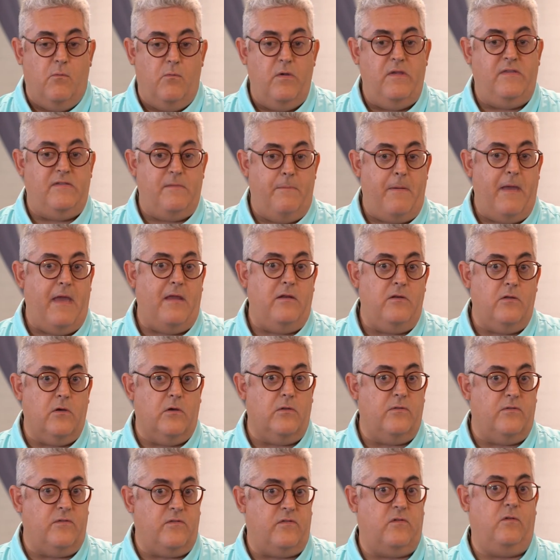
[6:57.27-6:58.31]
we depend
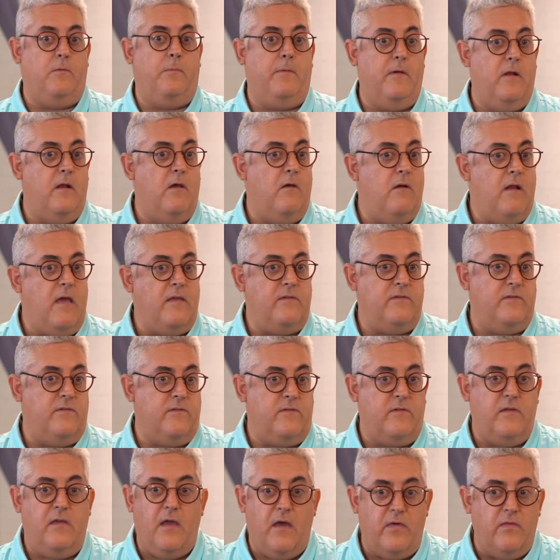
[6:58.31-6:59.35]
on super low
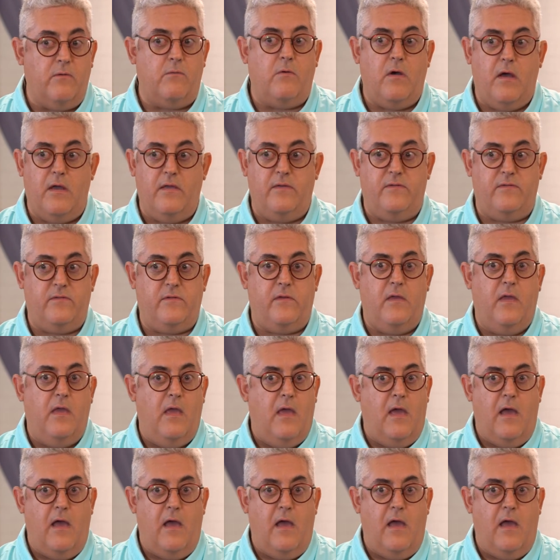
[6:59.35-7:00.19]
latency. Otherwise,